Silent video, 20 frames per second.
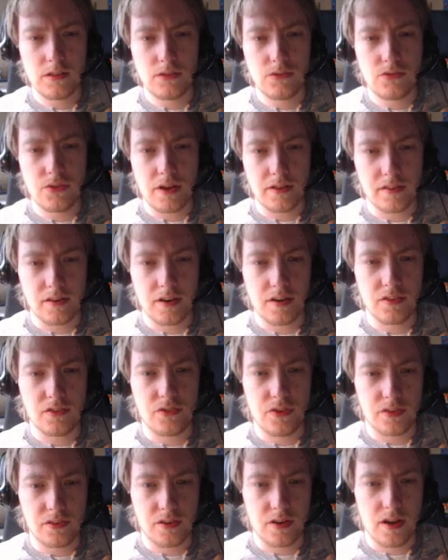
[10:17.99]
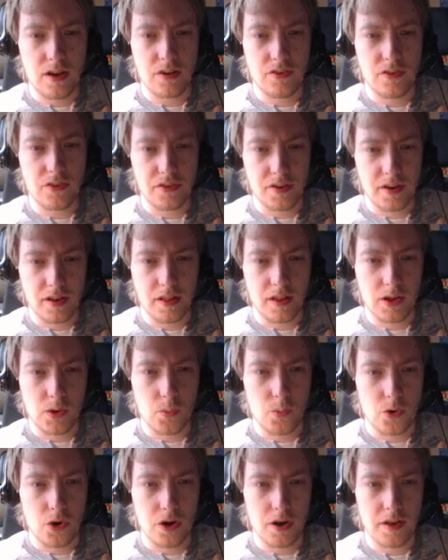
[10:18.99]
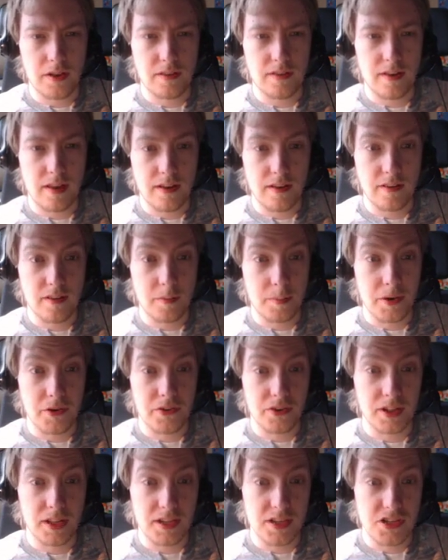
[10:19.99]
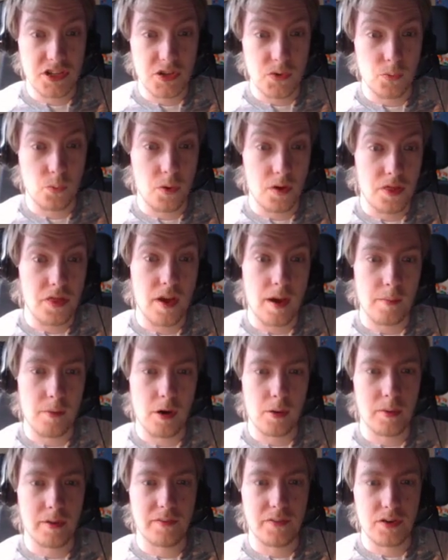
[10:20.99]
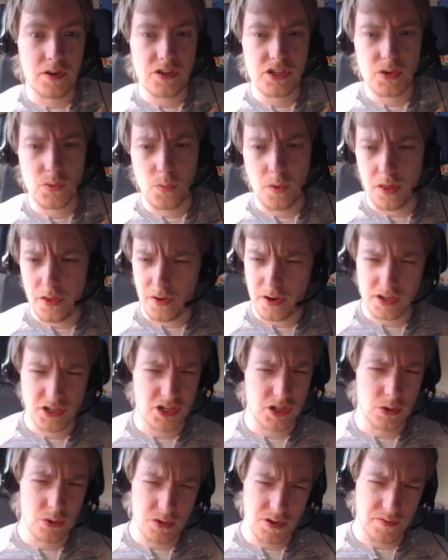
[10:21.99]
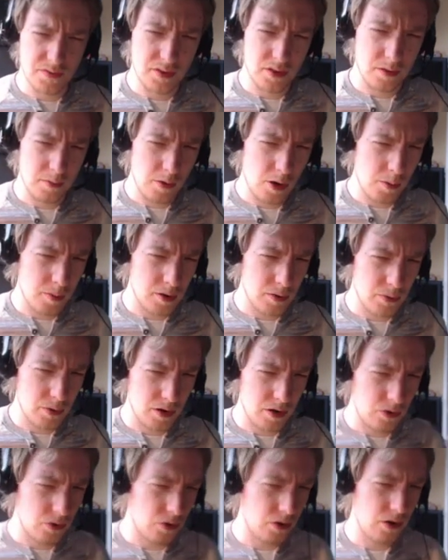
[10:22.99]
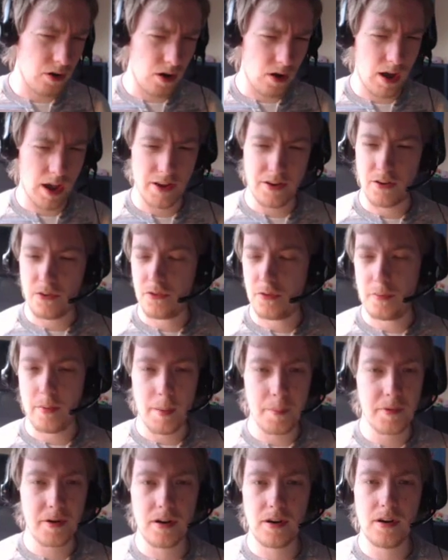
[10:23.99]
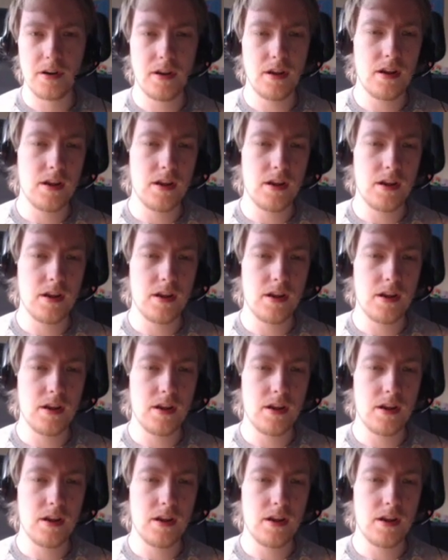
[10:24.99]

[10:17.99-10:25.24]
Dratinice, Dratinire, Dratinilic were intended to be released with that mobile version, whether exclusive to the mobile one or not, I don't remember,